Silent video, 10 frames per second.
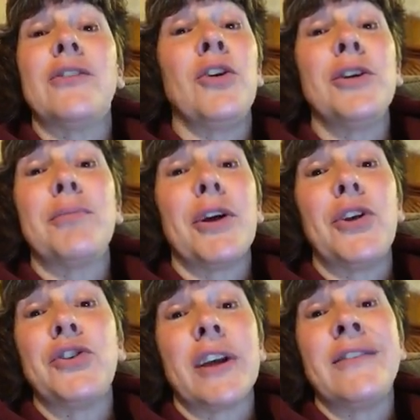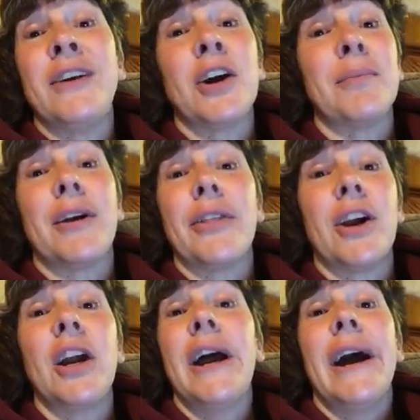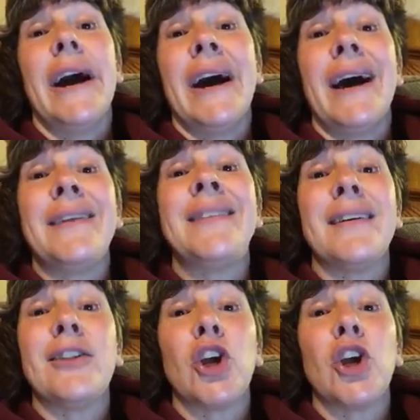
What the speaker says: older brother took his younger brother to